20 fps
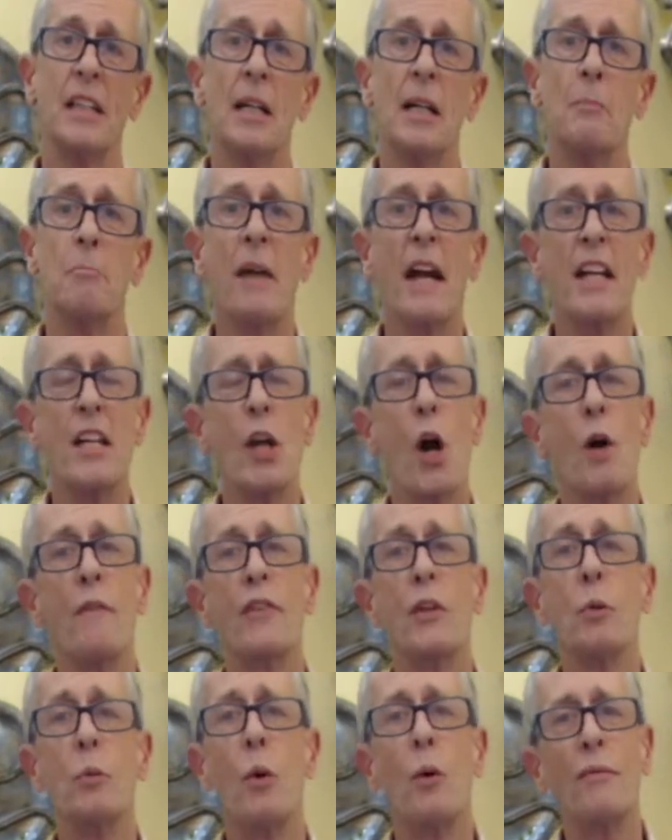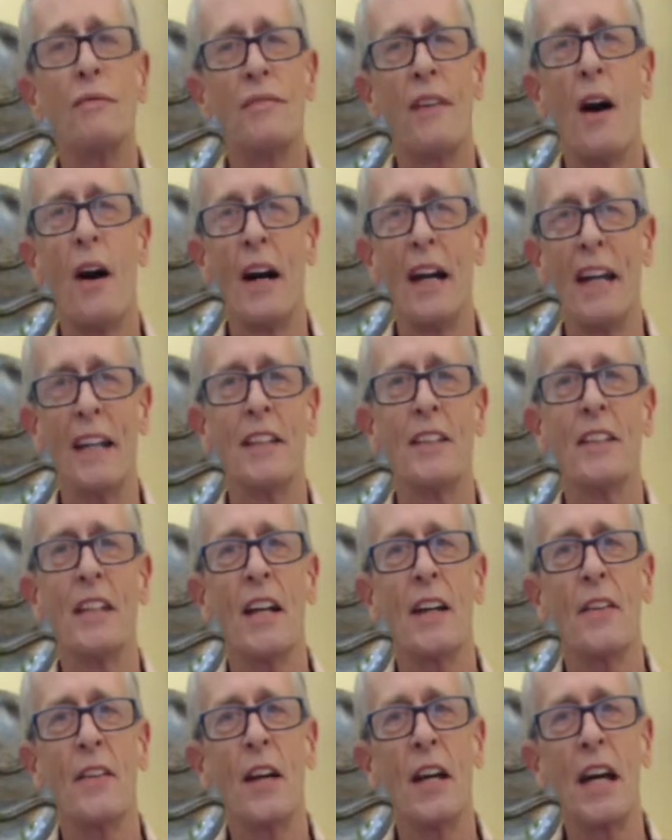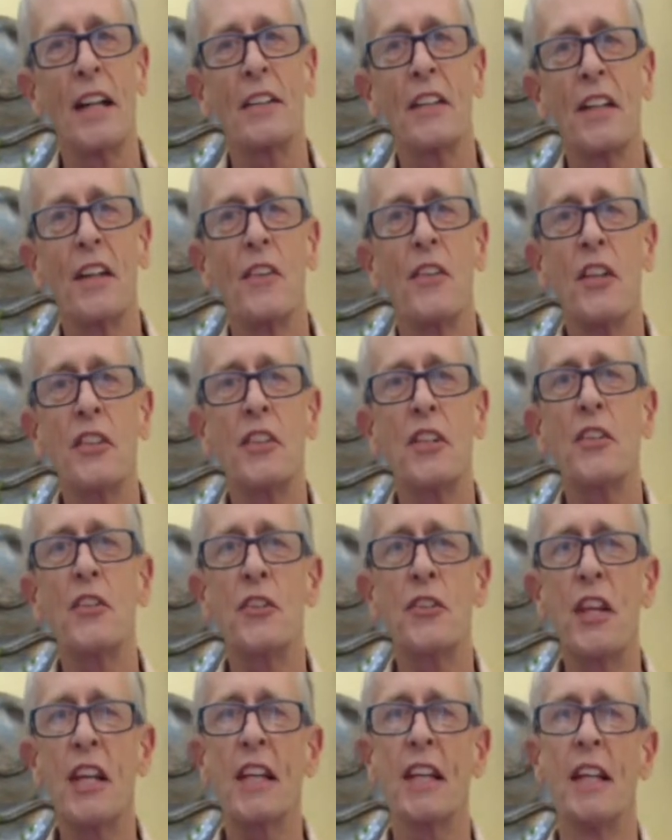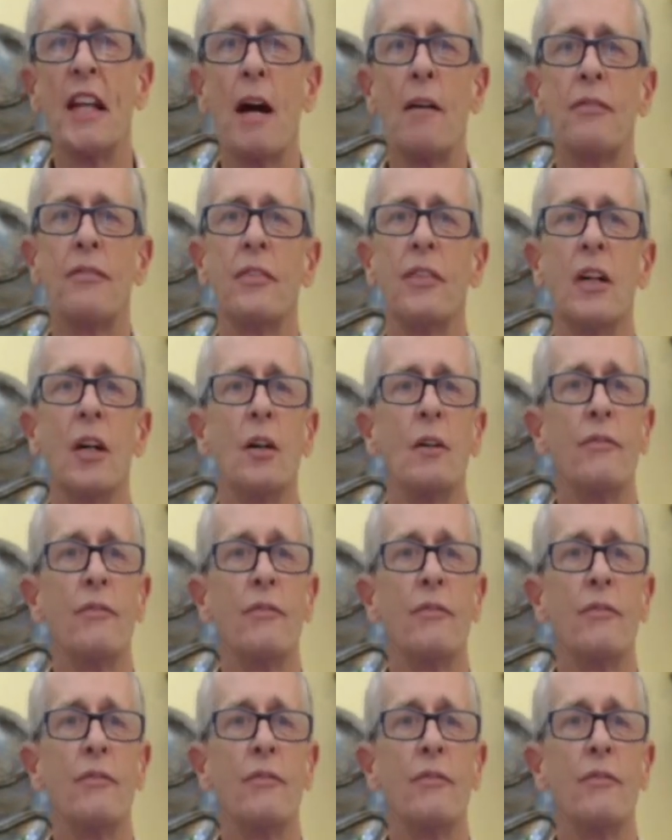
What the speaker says: Many of you will find that this is thick enough